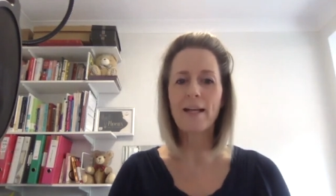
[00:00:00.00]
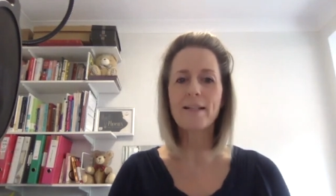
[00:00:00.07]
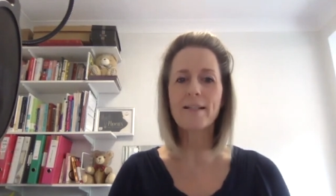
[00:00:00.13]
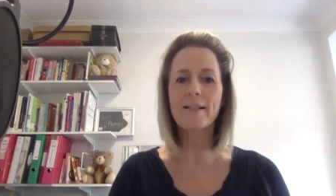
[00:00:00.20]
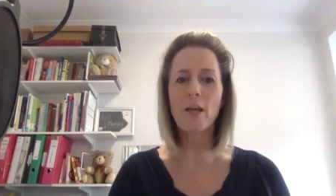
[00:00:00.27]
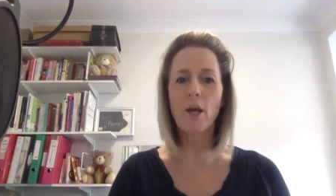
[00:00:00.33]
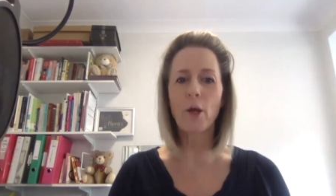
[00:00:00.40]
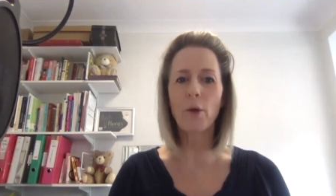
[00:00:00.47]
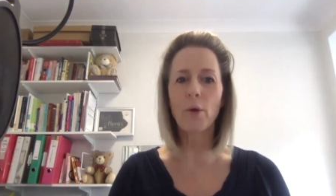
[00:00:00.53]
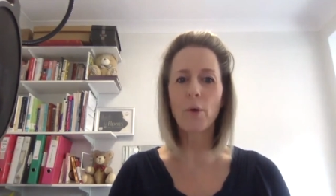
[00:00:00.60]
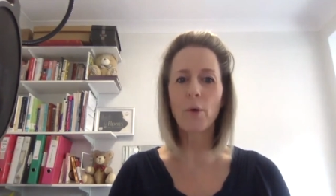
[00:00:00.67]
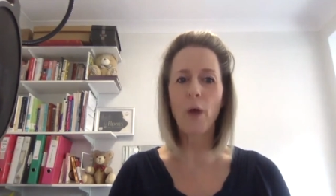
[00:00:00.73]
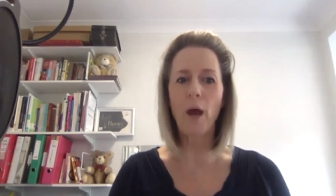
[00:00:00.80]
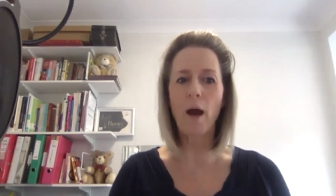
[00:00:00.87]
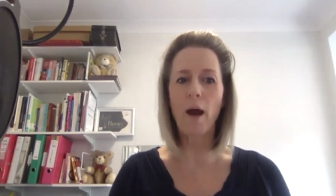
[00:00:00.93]

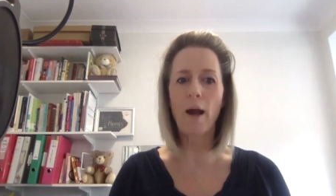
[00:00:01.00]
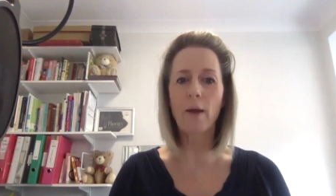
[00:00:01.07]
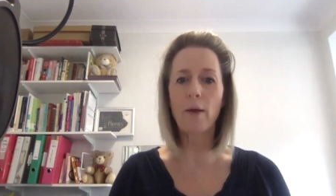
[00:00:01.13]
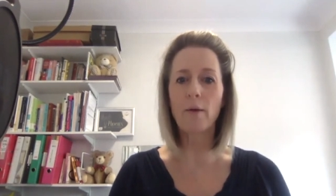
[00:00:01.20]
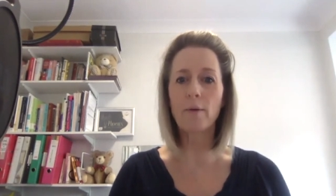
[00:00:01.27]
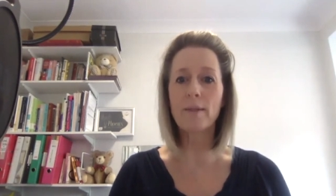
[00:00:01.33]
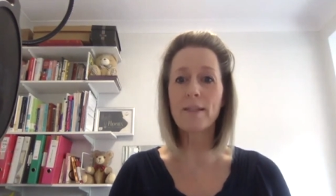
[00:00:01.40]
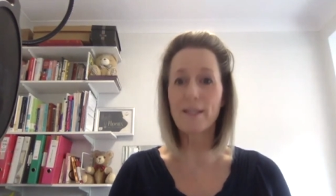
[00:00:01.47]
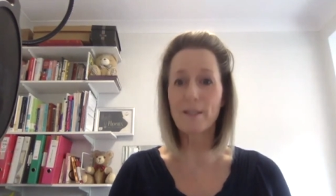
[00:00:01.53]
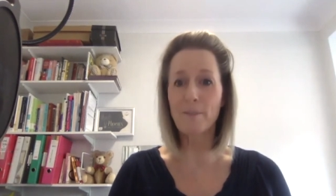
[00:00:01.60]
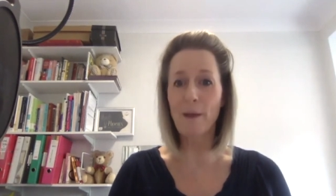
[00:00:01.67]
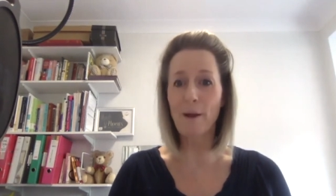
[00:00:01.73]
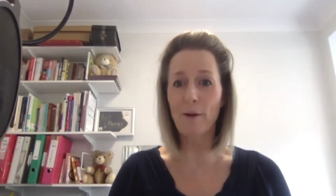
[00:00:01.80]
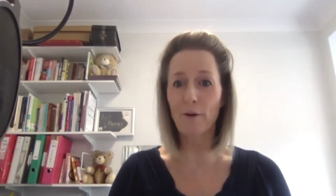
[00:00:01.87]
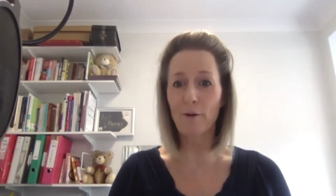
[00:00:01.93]
So I set
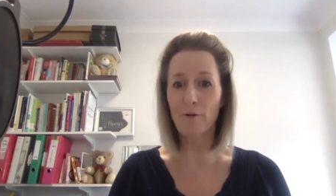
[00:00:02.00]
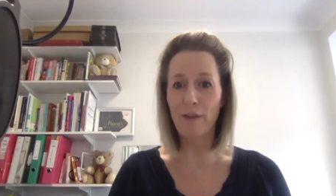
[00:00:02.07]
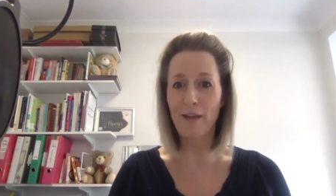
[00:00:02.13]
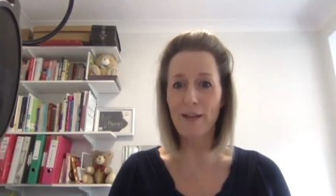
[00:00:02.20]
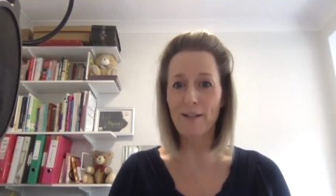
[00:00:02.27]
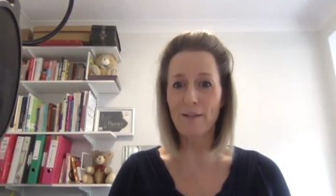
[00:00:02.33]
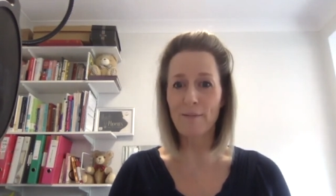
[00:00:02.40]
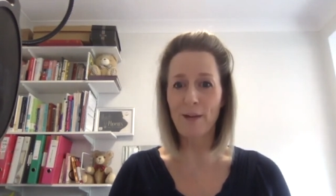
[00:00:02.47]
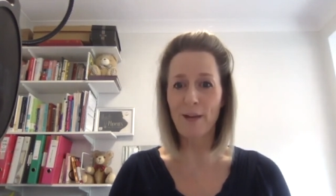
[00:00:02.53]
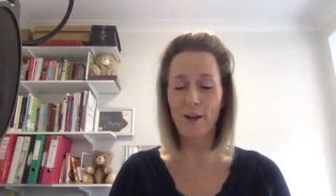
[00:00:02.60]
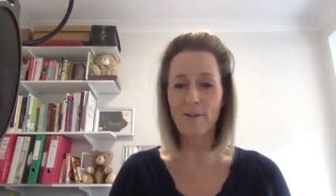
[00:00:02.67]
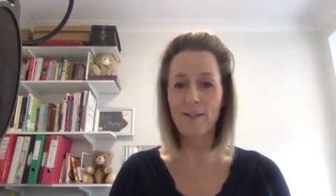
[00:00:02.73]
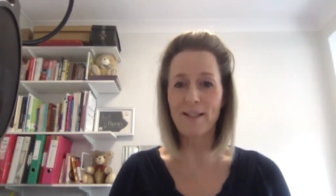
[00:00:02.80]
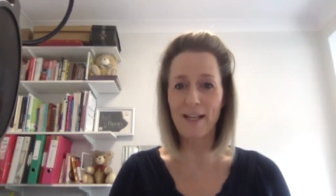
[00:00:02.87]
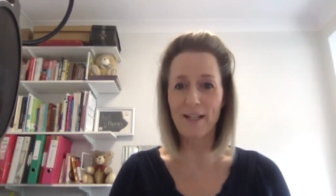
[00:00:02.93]
about creating my
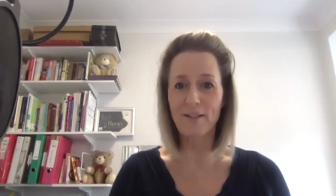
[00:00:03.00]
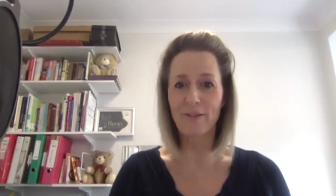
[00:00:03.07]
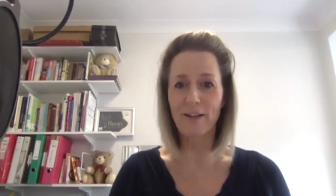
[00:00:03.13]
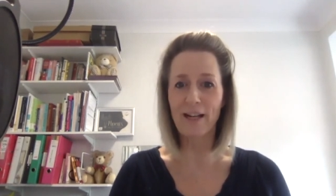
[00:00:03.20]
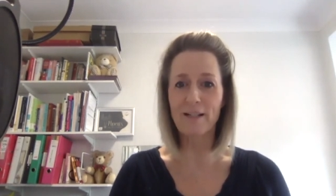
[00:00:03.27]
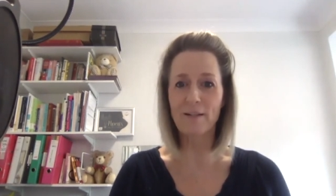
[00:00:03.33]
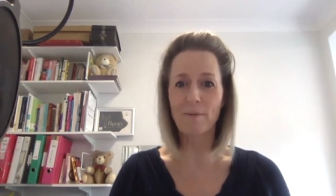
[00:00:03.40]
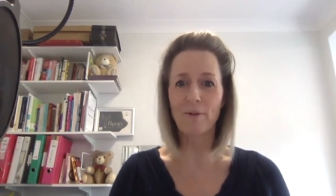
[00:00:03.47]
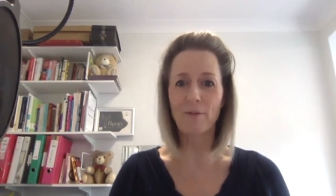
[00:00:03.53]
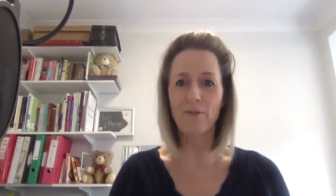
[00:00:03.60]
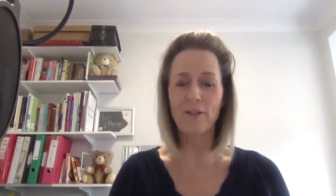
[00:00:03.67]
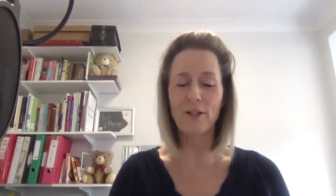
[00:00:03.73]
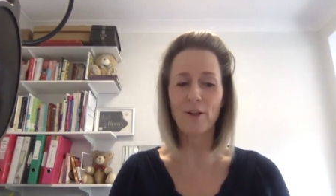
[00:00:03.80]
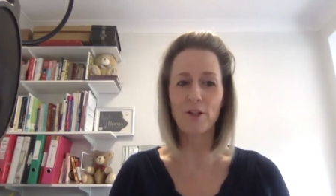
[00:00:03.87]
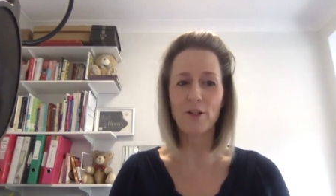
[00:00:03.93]
own set of anatomy and
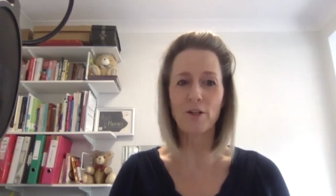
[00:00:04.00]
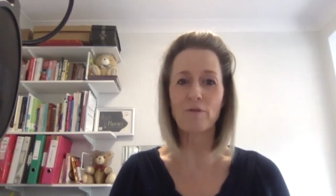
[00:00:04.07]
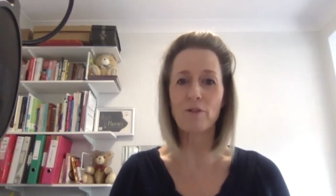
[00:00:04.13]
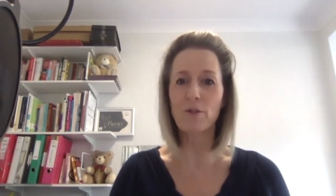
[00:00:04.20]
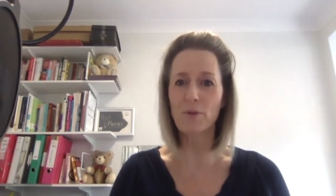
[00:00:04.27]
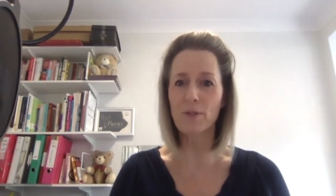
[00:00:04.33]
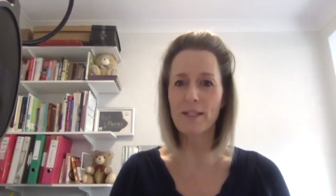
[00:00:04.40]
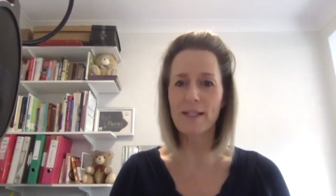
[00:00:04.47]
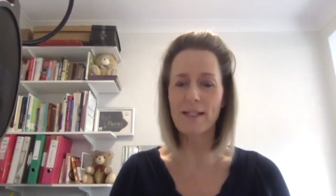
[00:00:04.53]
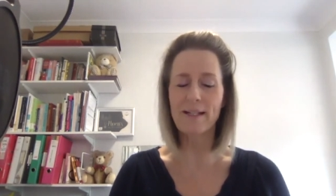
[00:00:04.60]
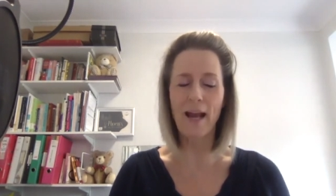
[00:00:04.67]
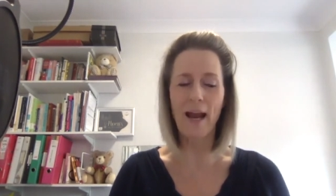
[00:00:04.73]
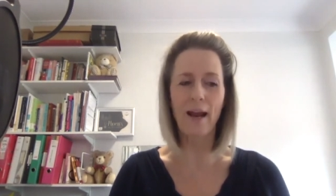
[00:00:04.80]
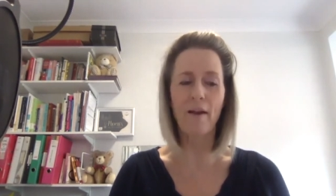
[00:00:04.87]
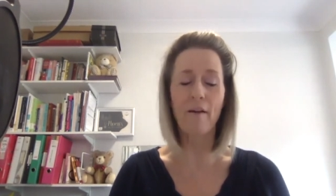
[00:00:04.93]
physiology resources,
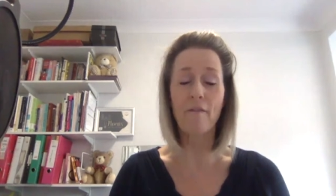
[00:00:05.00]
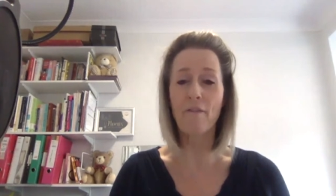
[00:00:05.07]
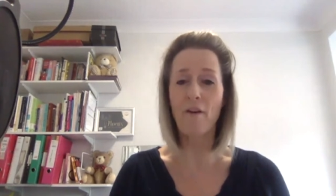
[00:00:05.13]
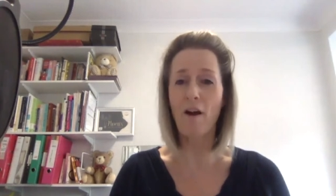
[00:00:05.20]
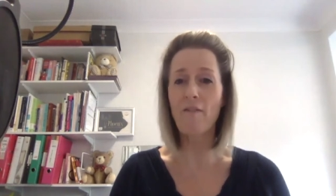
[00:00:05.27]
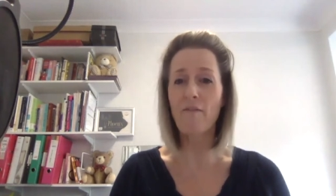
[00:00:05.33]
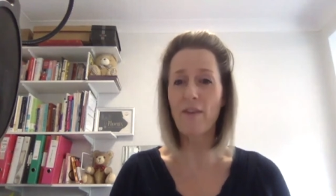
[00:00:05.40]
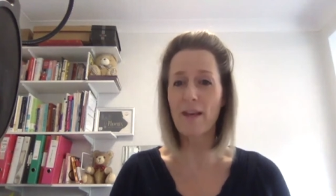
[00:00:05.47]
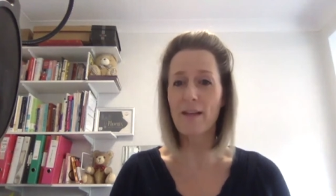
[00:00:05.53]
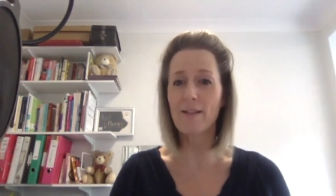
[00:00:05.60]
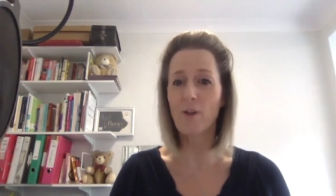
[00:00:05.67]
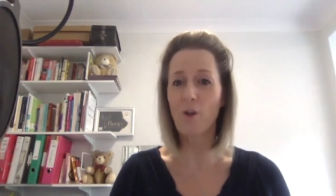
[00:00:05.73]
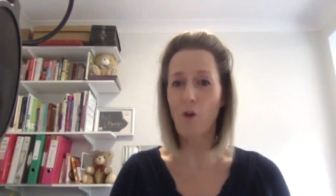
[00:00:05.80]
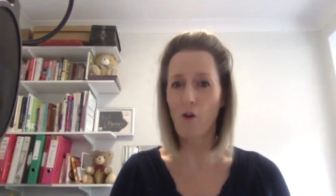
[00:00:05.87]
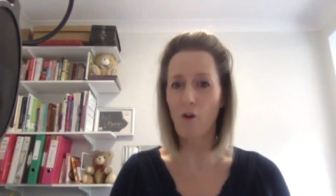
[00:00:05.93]
and 5 years
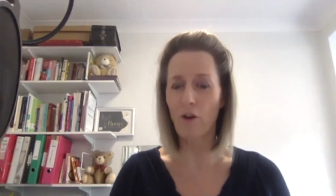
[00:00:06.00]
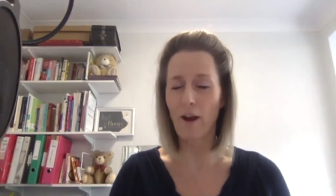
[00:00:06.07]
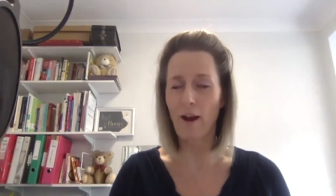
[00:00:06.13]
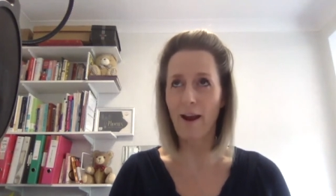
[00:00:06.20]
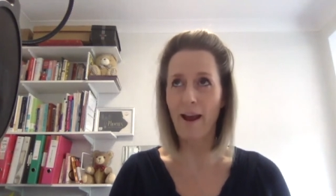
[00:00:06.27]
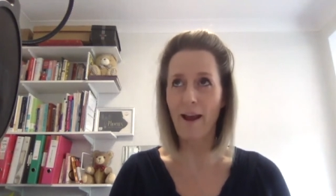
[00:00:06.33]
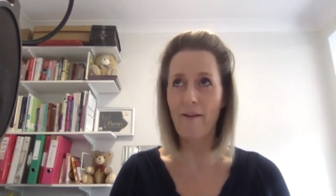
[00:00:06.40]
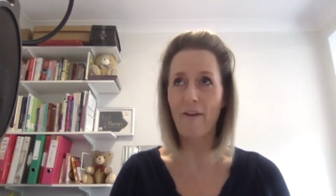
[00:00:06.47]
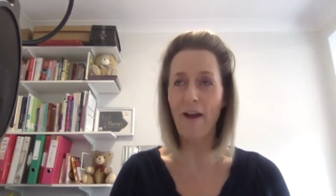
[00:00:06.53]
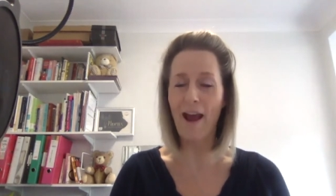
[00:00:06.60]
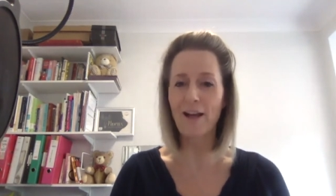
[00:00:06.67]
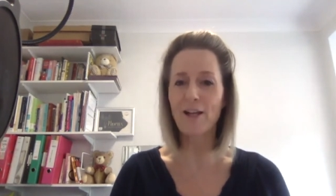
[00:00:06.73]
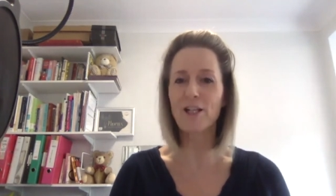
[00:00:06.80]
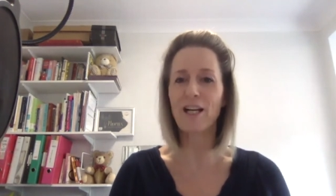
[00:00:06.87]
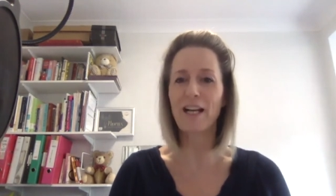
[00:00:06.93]
on, I have
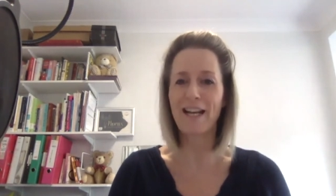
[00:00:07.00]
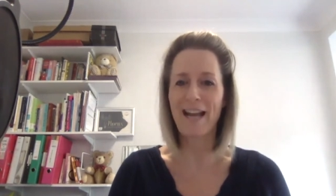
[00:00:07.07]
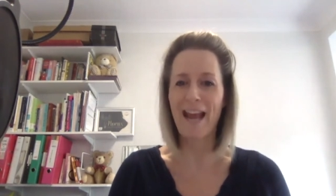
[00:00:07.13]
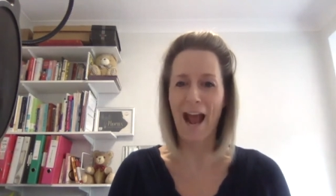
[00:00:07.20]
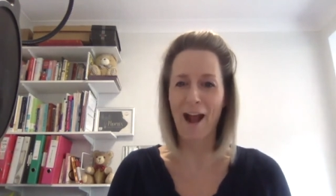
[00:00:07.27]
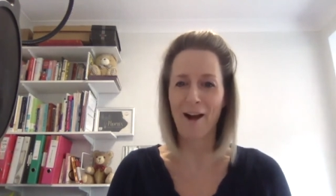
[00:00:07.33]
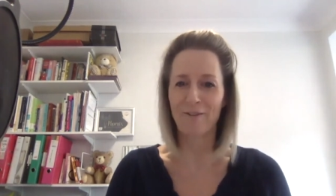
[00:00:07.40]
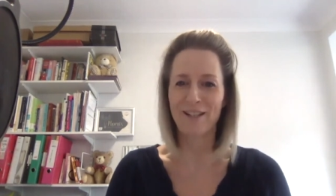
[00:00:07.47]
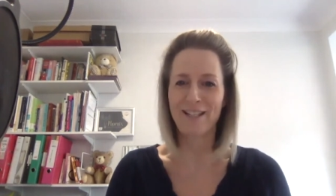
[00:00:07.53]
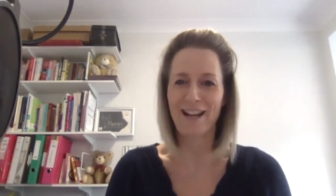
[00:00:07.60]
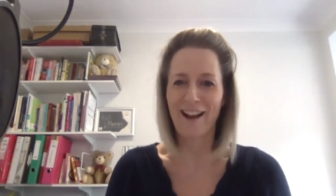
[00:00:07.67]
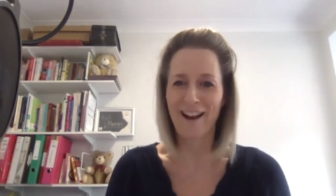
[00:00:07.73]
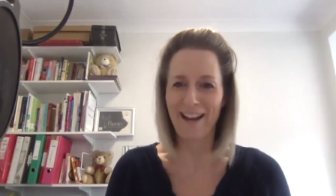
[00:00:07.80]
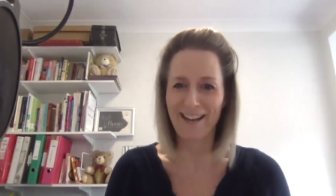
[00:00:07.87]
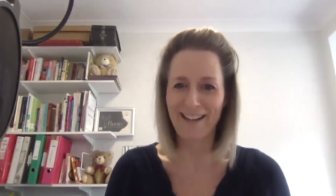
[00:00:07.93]
actually now
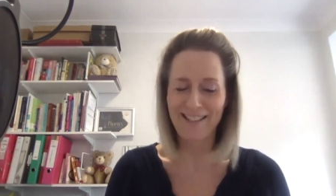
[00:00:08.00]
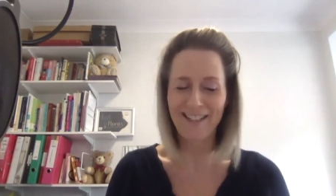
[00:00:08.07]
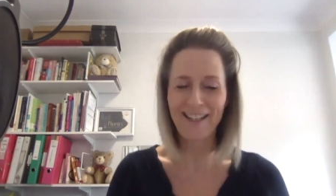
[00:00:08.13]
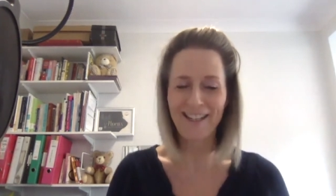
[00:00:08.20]
done it.